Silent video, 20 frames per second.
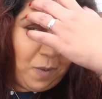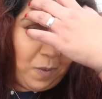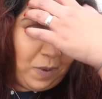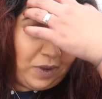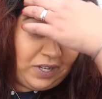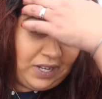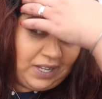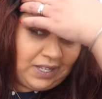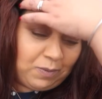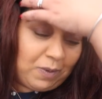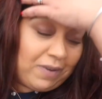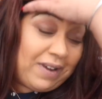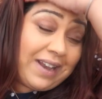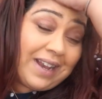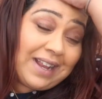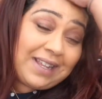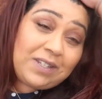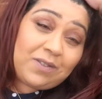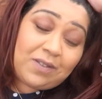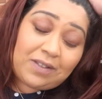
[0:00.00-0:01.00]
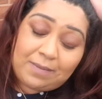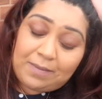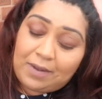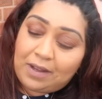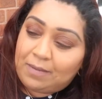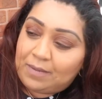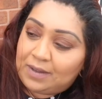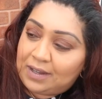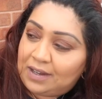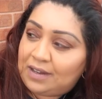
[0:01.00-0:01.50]
which is, we're in Leicester at the
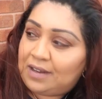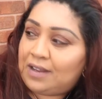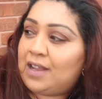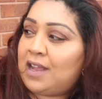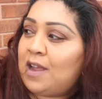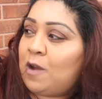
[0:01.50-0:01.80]
moment.